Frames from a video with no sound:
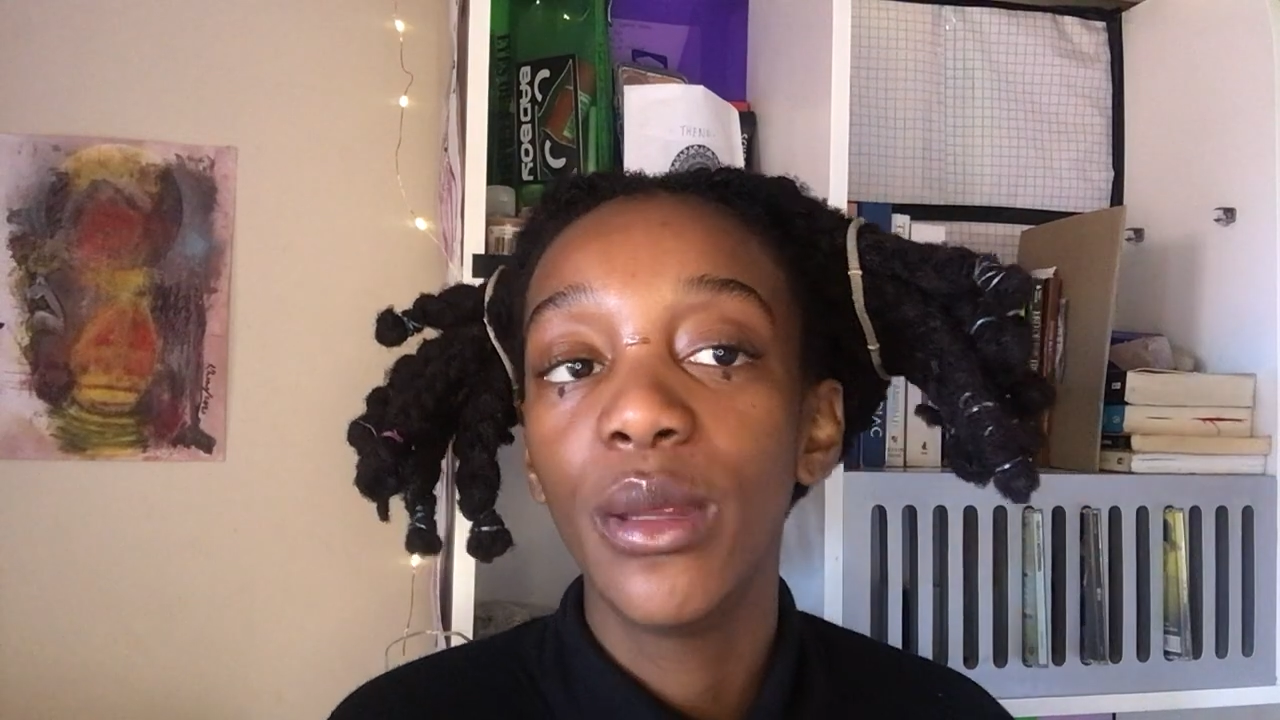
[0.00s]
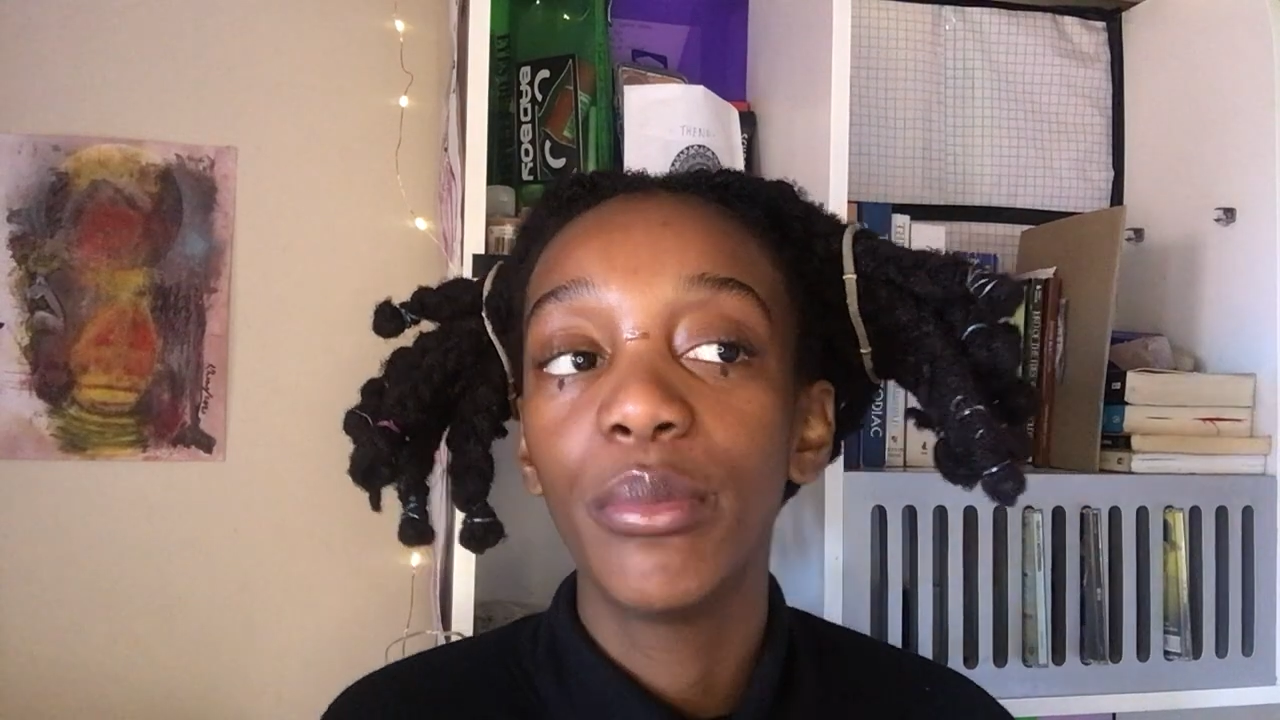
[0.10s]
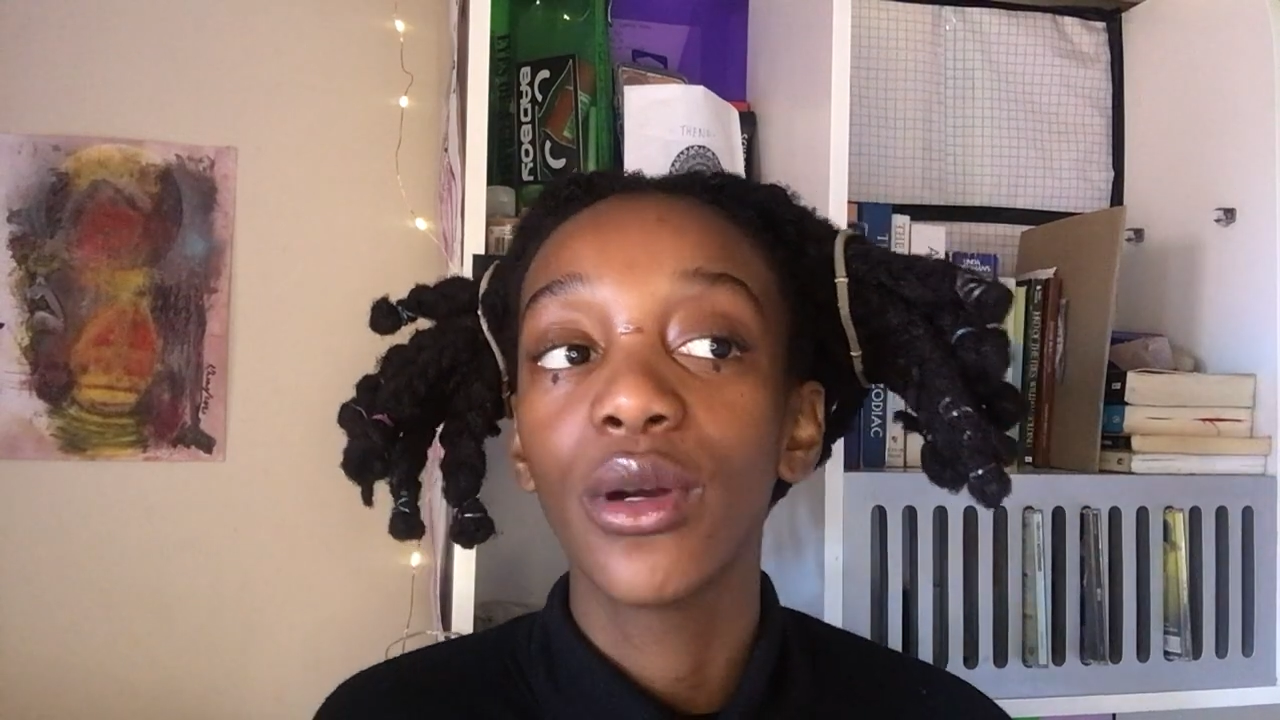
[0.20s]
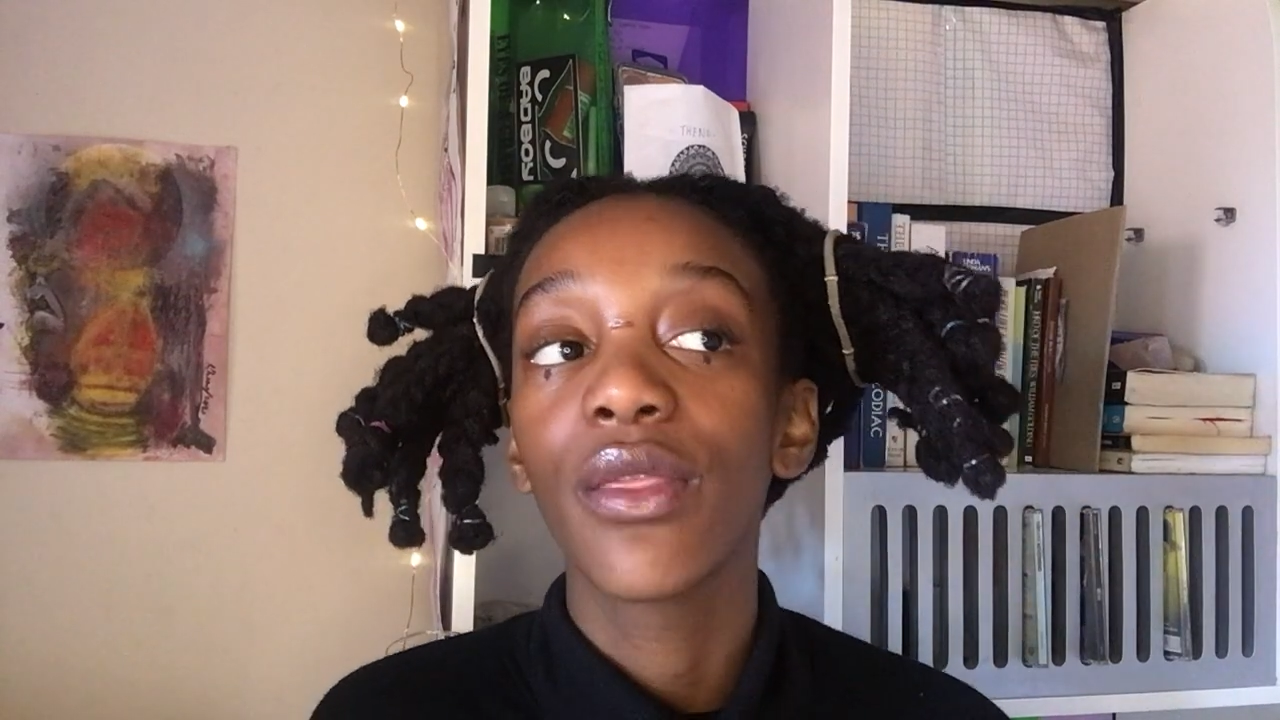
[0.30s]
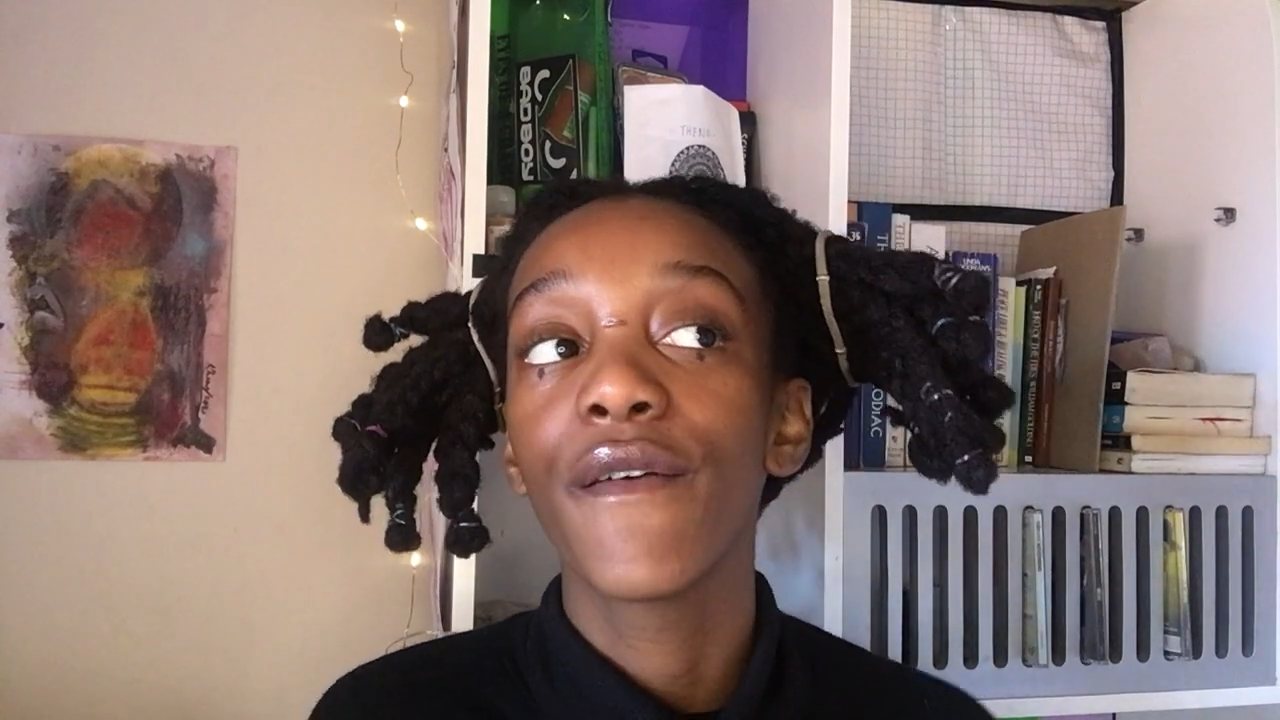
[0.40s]

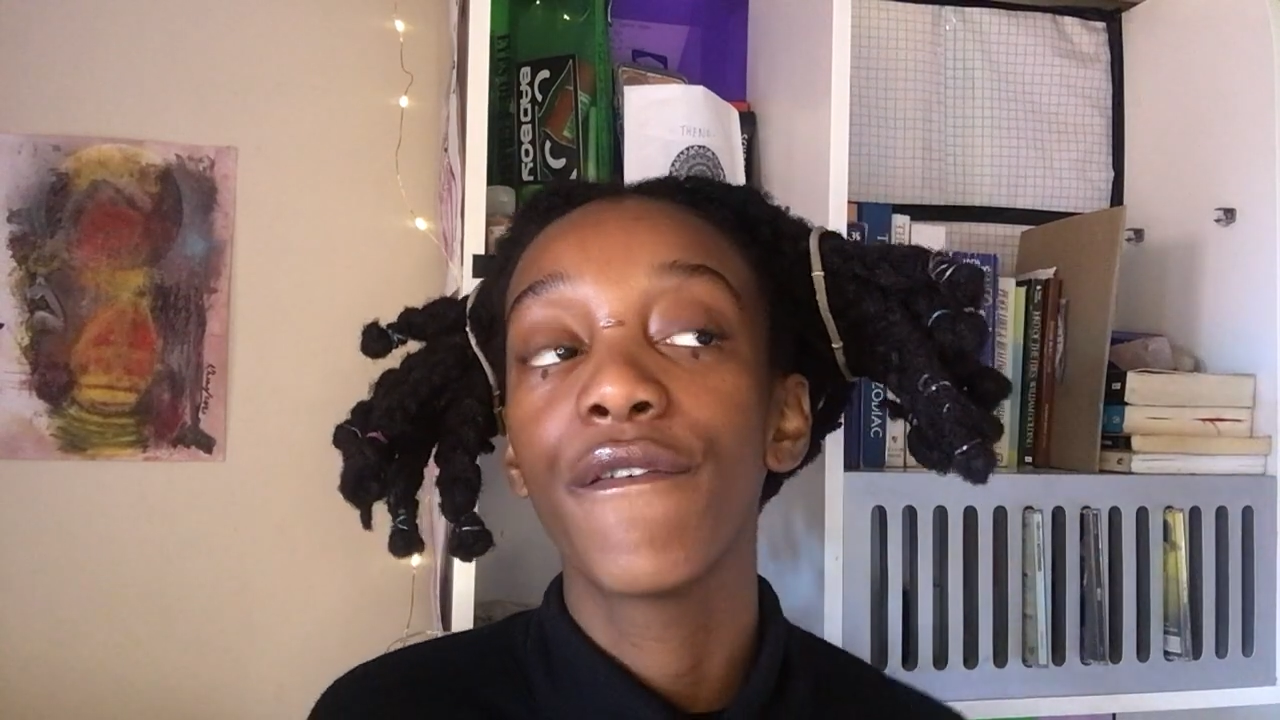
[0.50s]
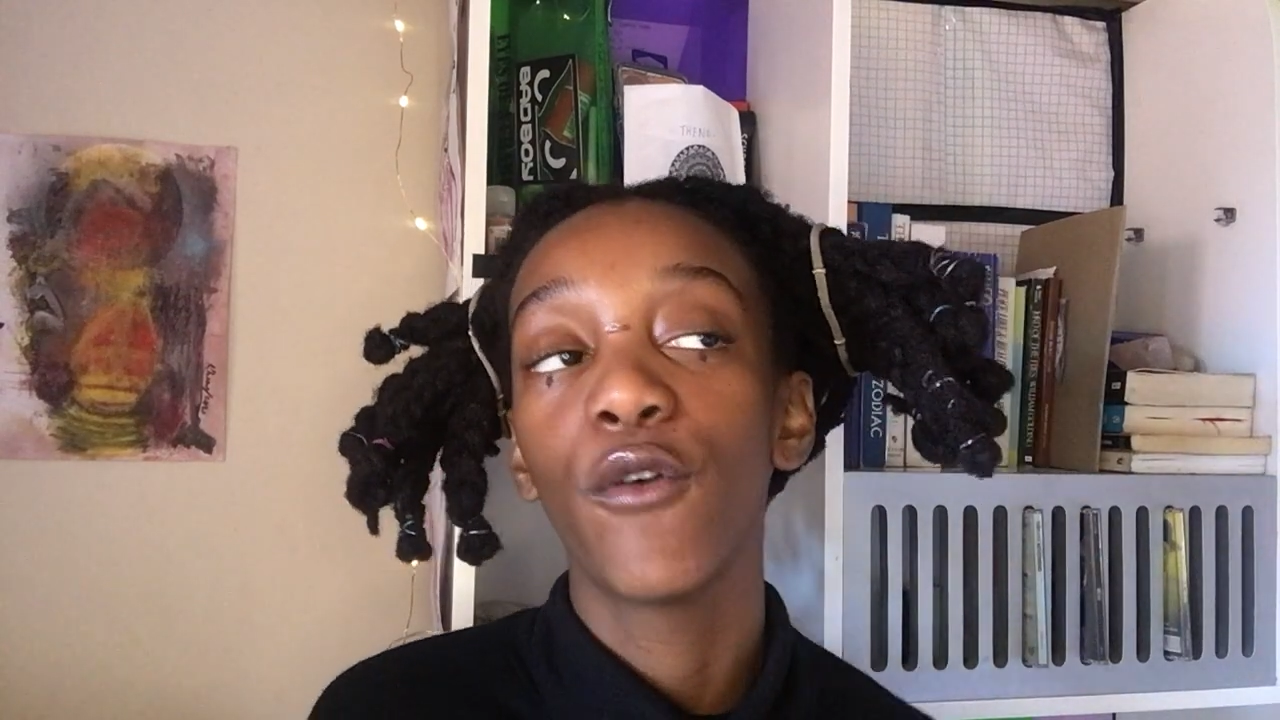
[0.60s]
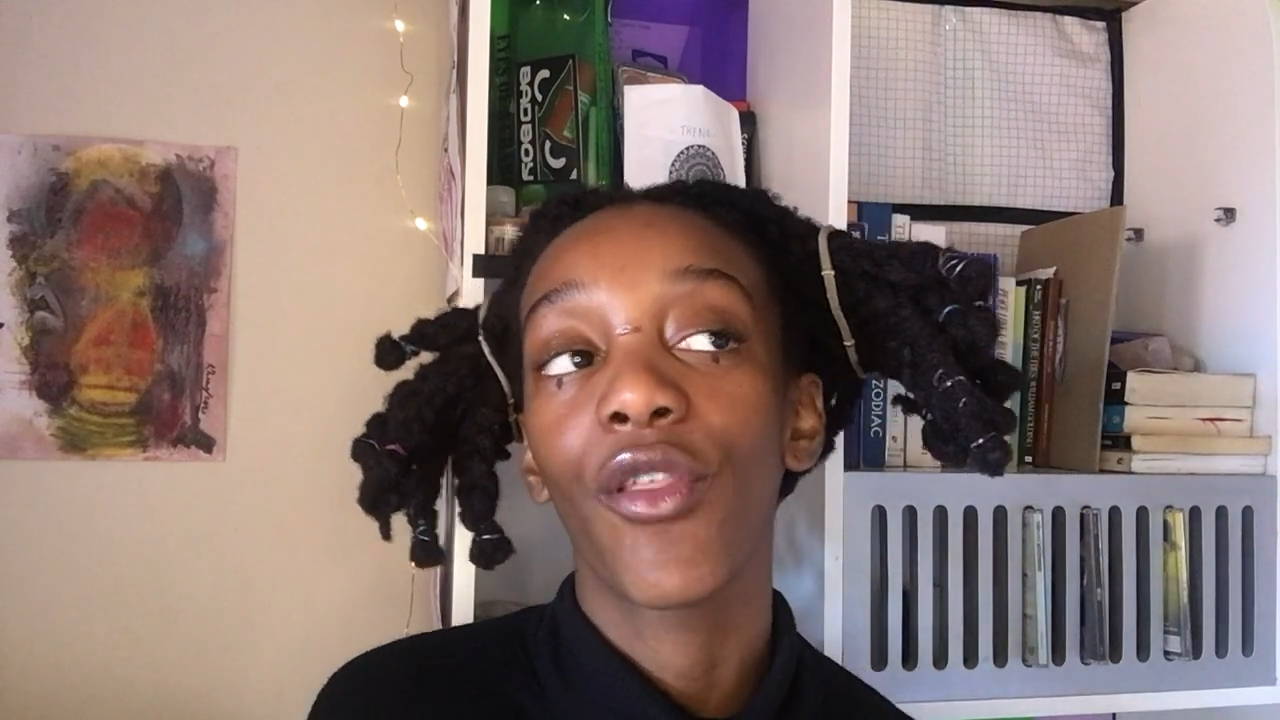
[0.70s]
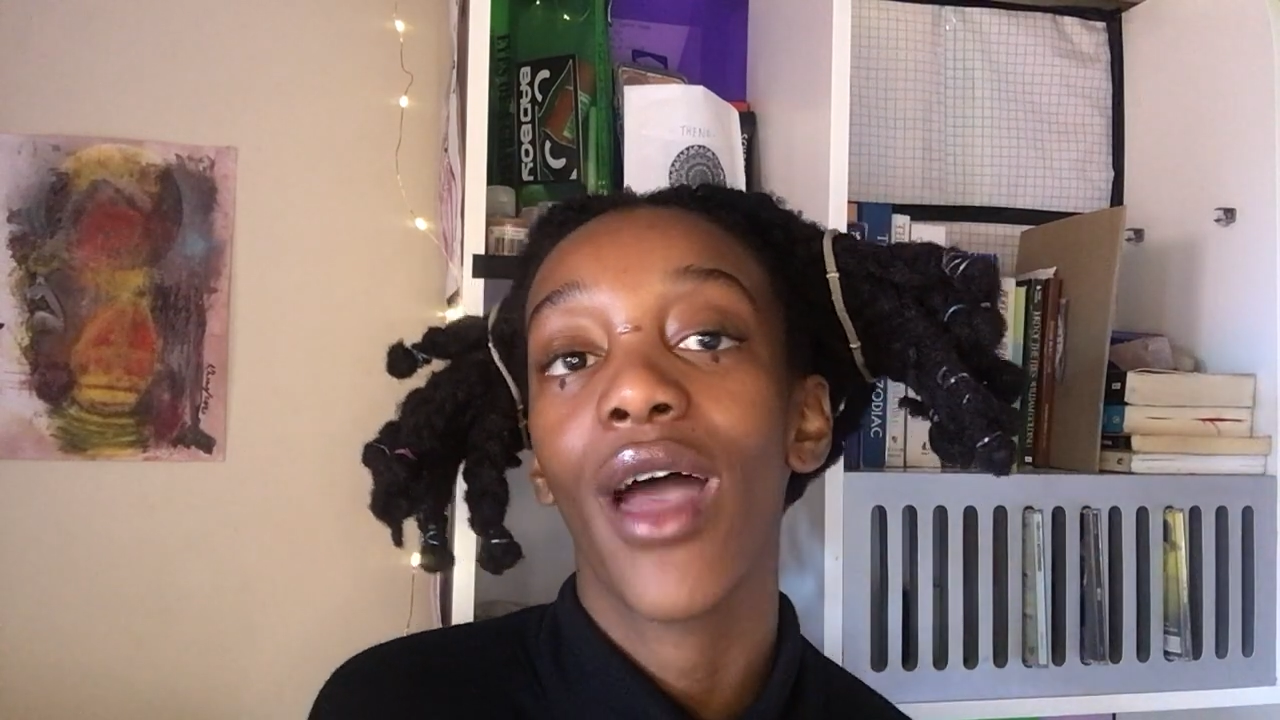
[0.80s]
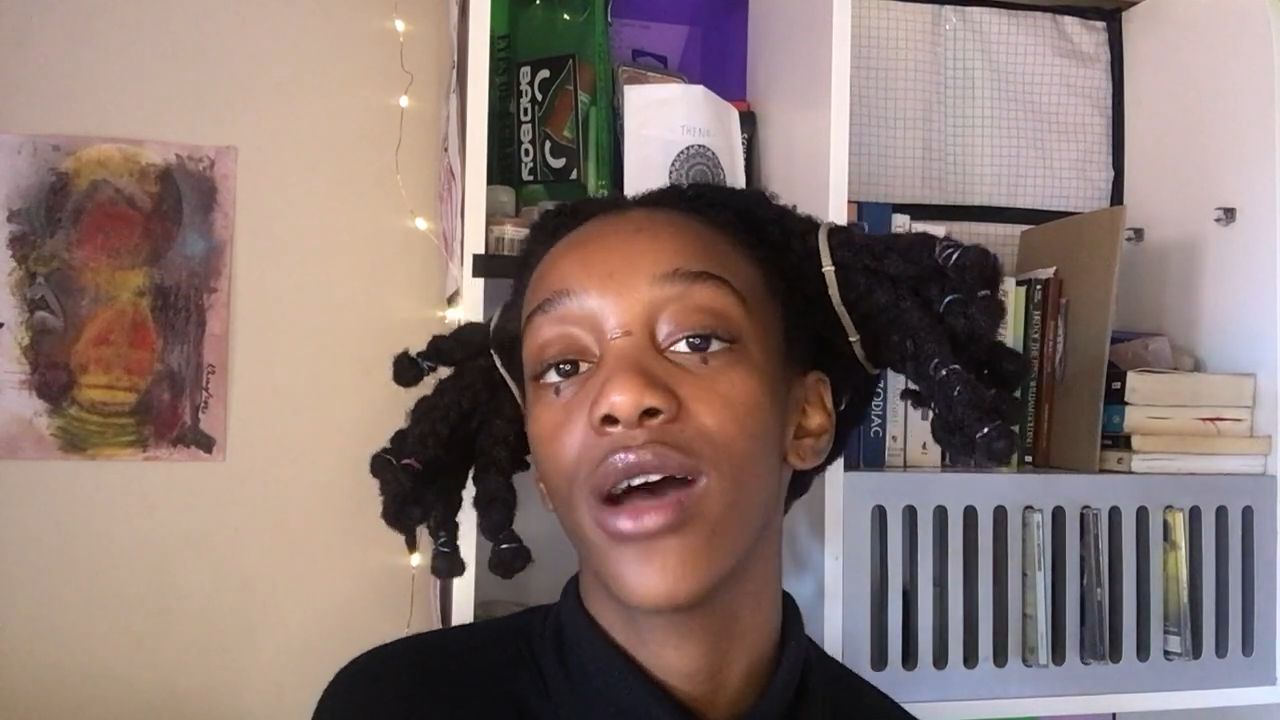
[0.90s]
people in the fourth